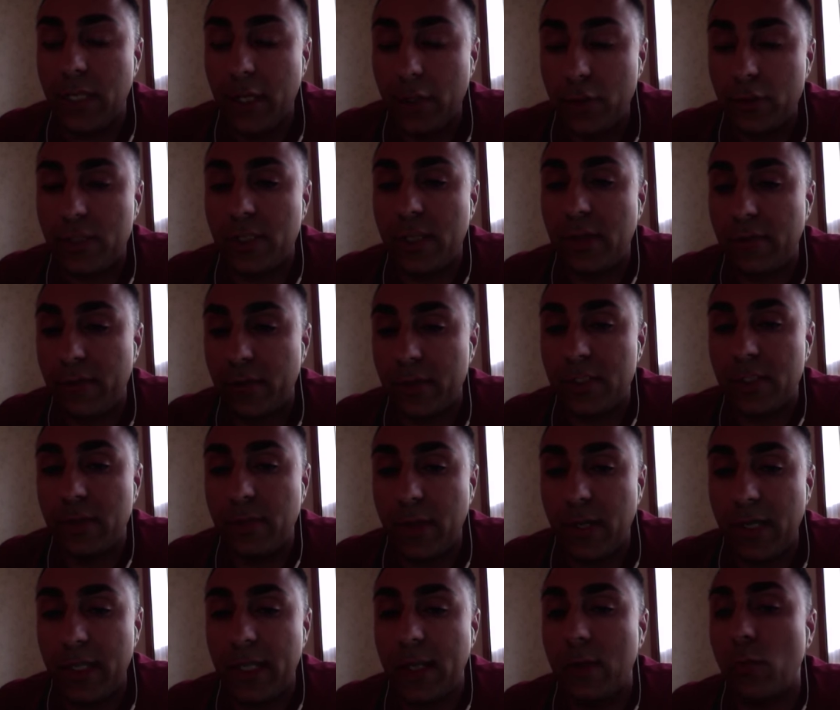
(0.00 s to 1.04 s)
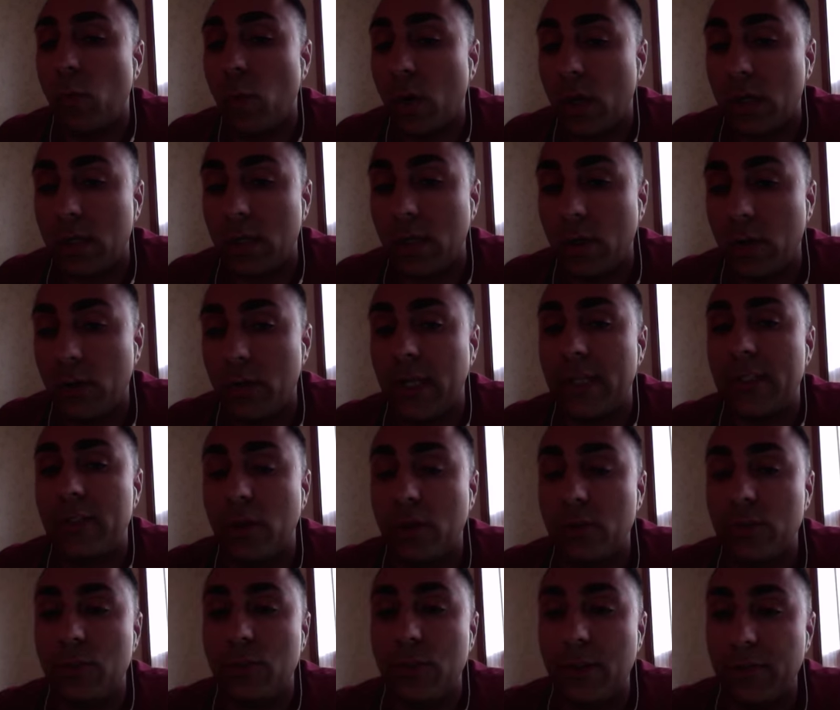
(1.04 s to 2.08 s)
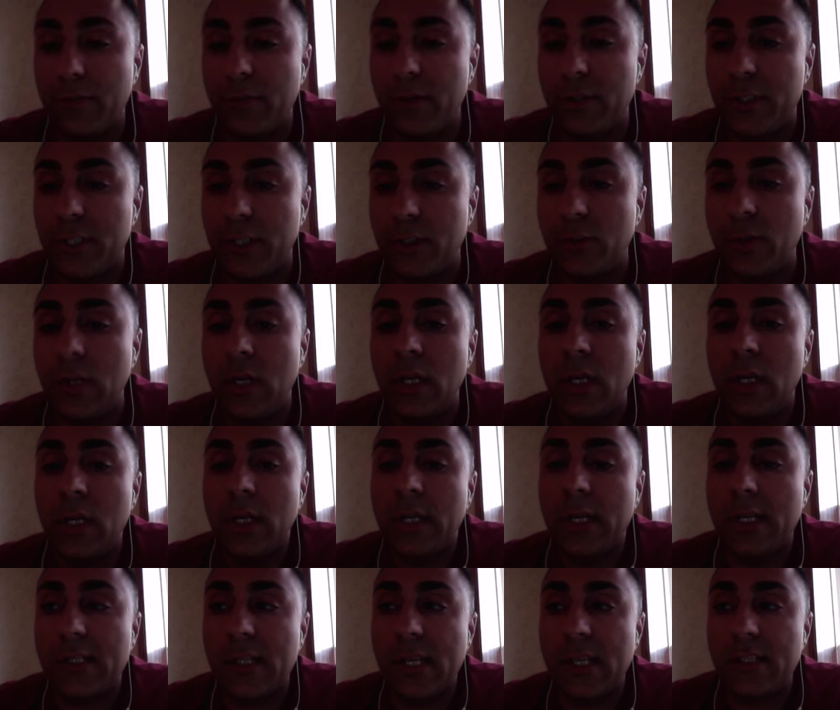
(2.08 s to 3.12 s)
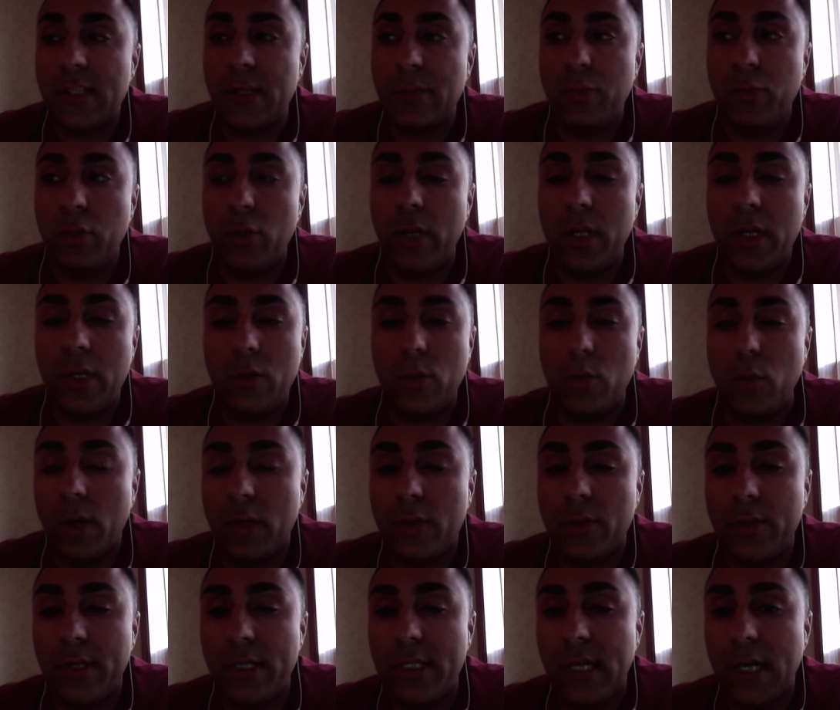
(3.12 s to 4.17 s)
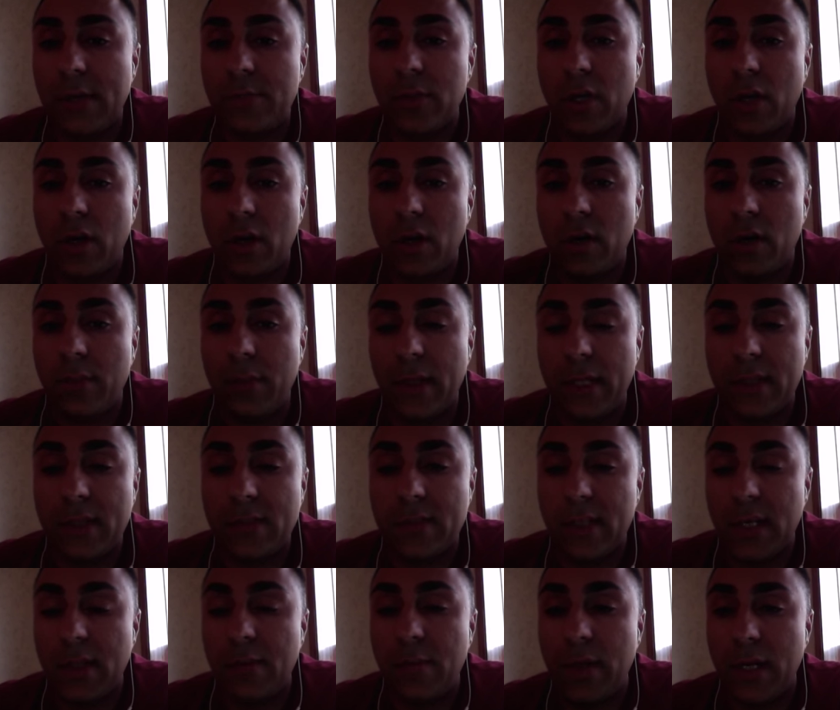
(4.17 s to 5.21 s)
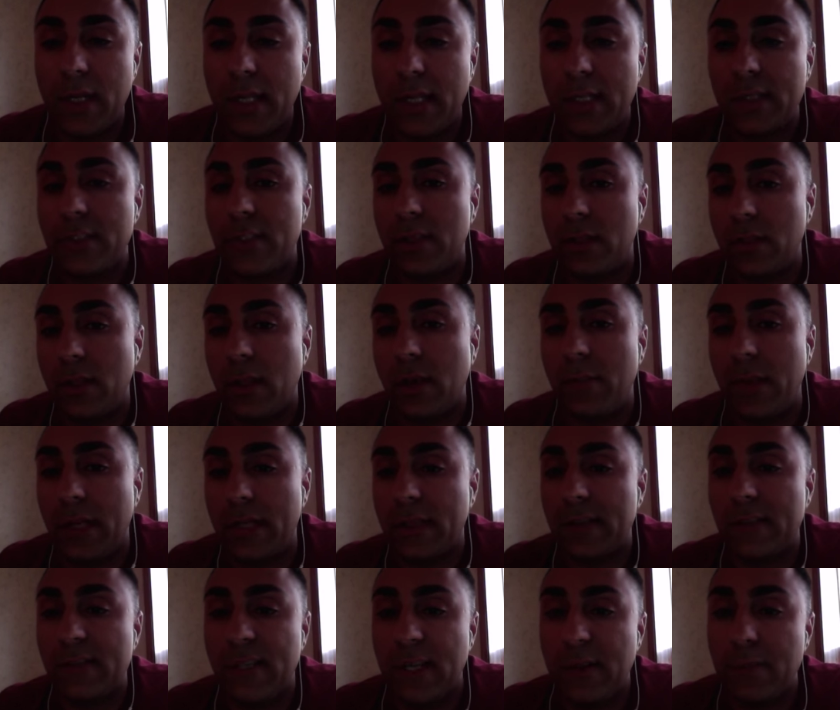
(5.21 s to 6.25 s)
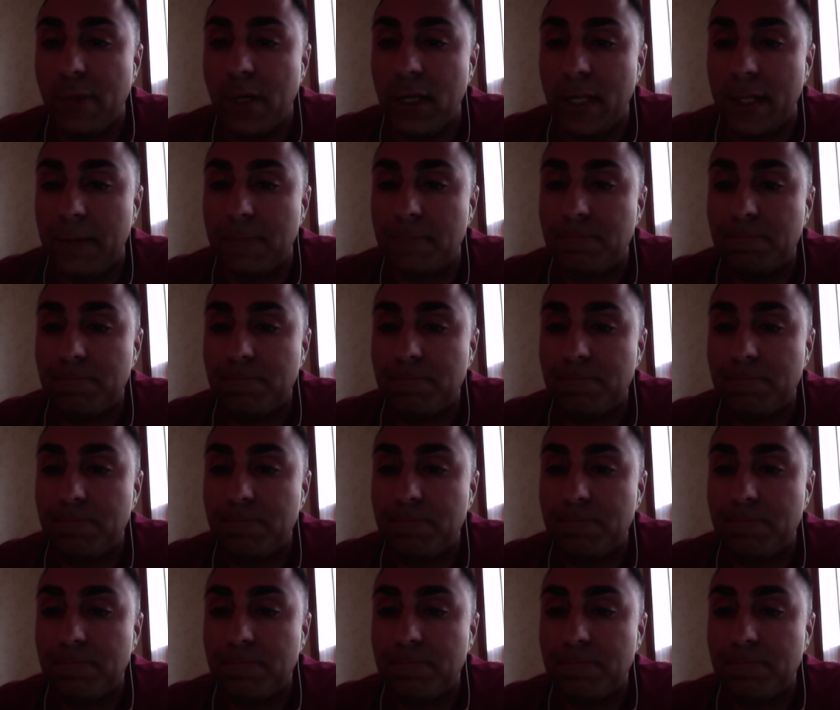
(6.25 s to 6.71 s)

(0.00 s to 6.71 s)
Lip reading: Huge difference in money, and workload is also different too. Because as the employee, you work 3 times harder to make the same money and still not make the same money.